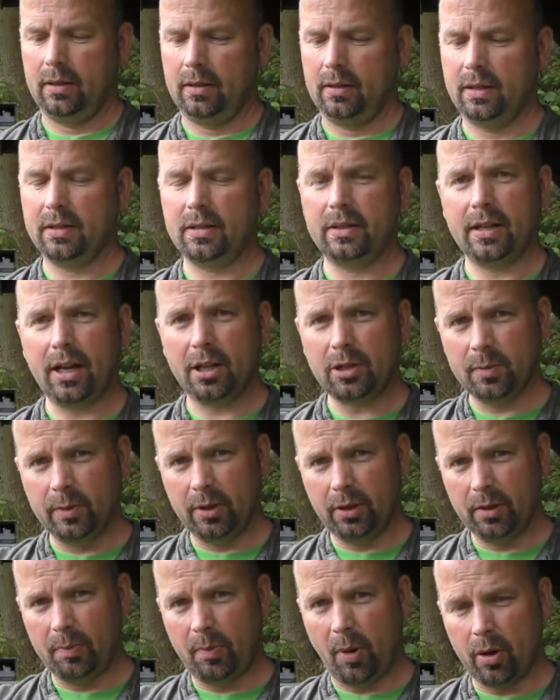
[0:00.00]
This attachment
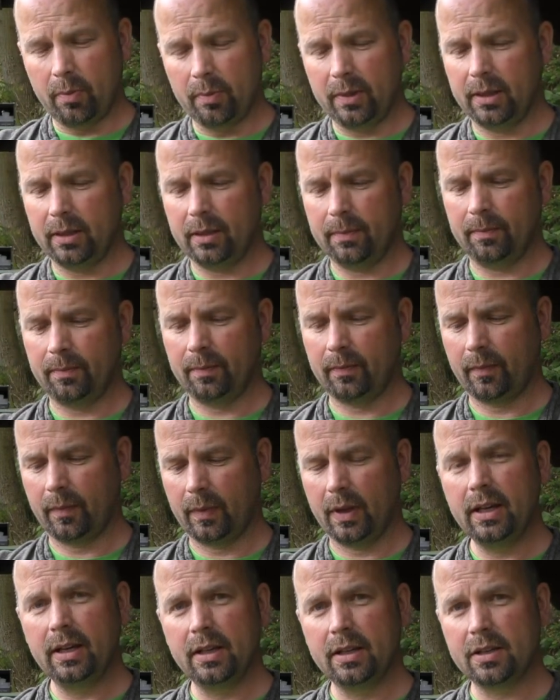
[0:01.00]
on the bottom here
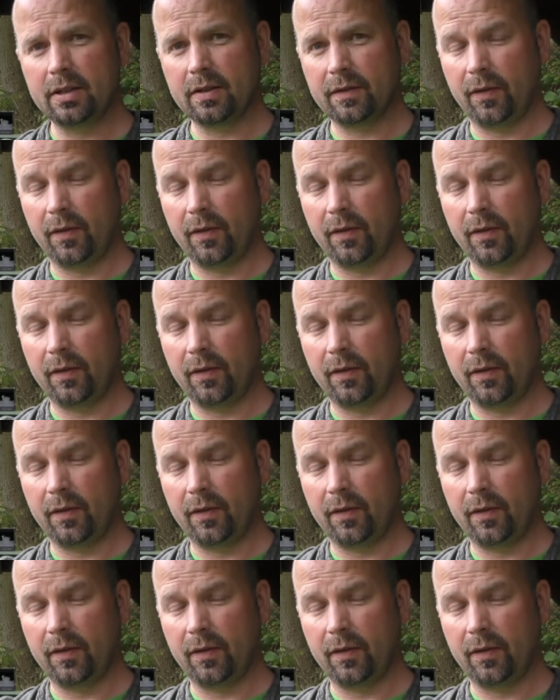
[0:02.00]
is